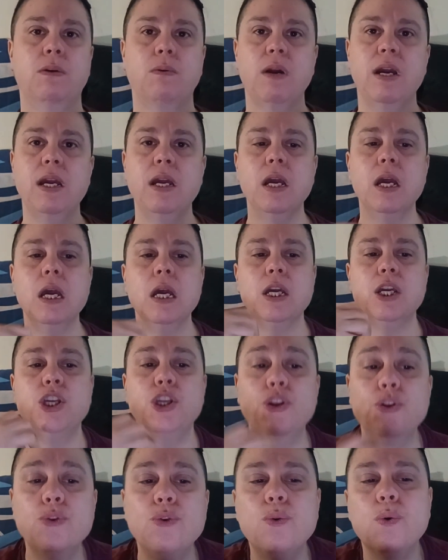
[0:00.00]
right?
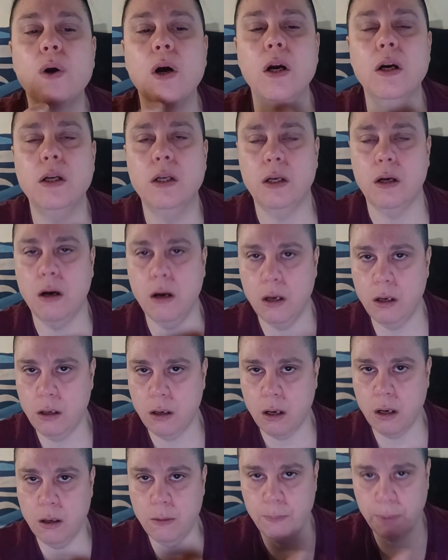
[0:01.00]
You
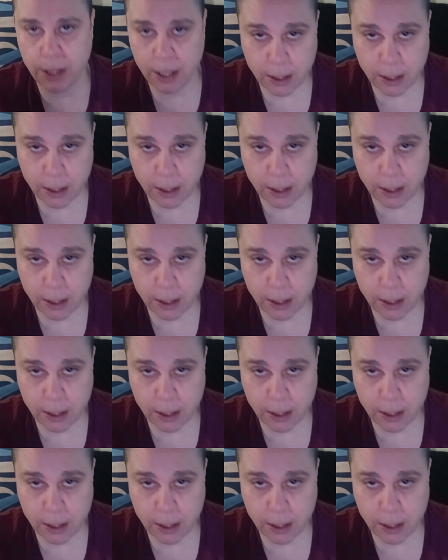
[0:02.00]
are